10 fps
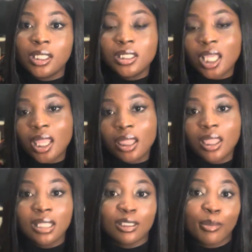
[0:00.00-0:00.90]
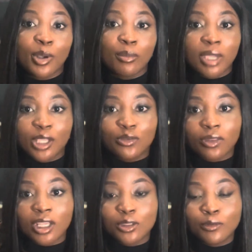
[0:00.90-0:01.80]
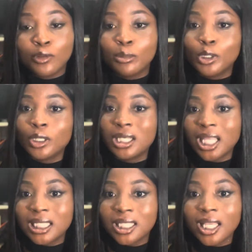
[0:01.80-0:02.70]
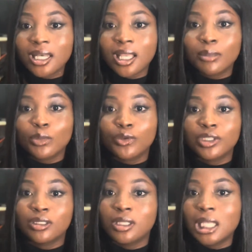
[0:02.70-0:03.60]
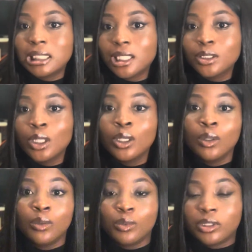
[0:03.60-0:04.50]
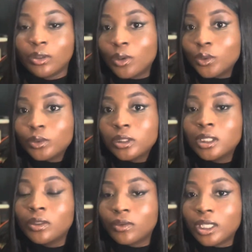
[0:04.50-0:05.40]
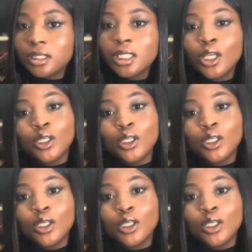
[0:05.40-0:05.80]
saying things about me so that you feel more connected and more resonated with the host, right?